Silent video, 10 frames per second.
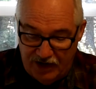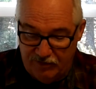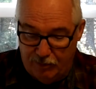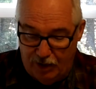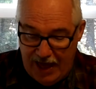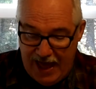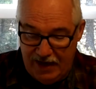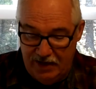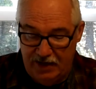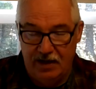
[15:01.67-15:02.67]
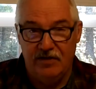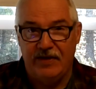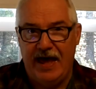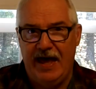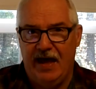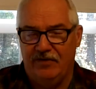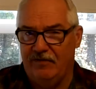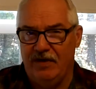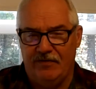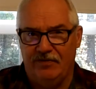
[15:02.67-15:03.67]
hath blinded his eyes.
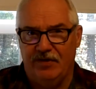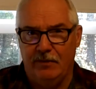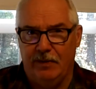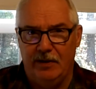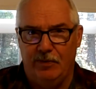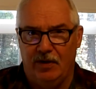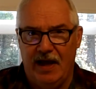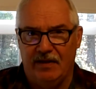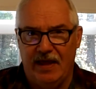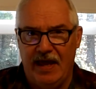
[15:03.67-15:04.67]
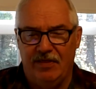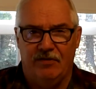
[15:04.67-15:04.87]
Have you ever seen people like that?